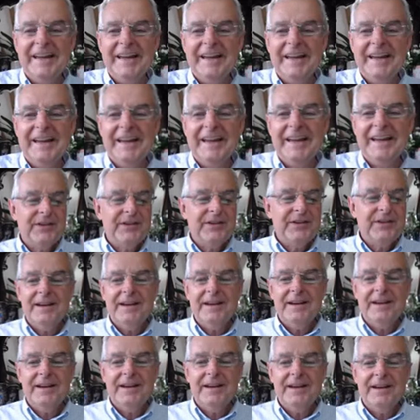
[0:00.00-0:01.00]
Okay,
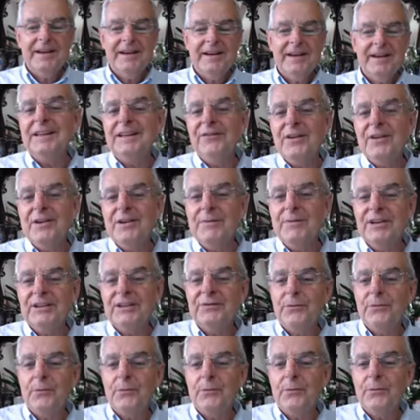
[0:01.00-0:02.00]
well, thank you very much
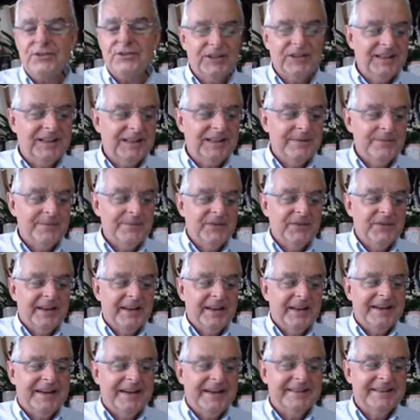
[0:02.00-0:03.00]
for watching,
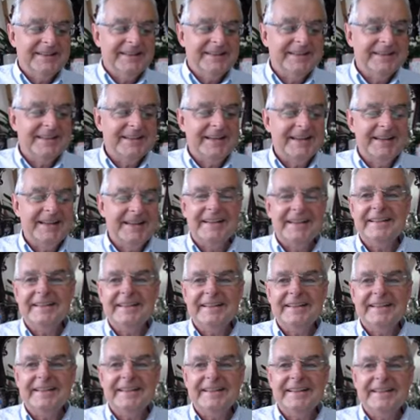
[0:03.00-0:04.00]
and oh,
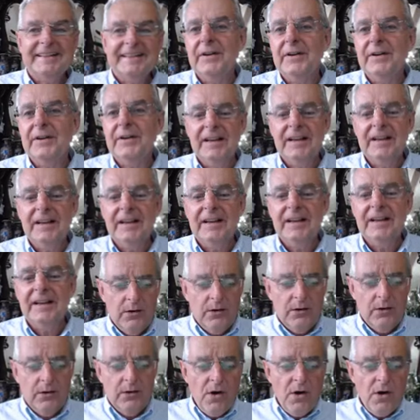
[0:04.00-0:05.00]

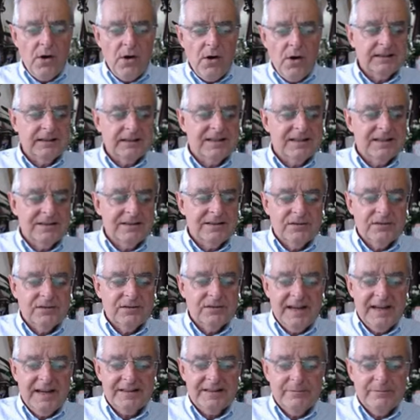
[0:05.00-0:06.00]
I didn't do the
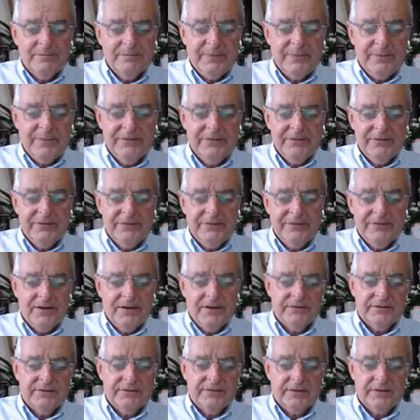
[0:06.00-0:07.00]
S&P
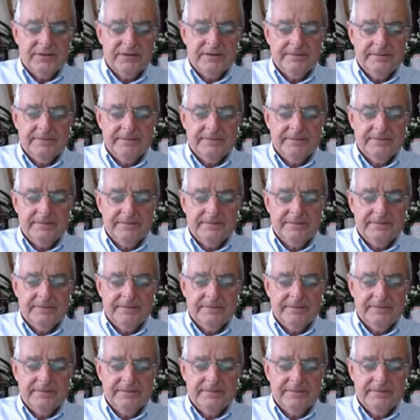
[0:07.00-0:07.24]
500.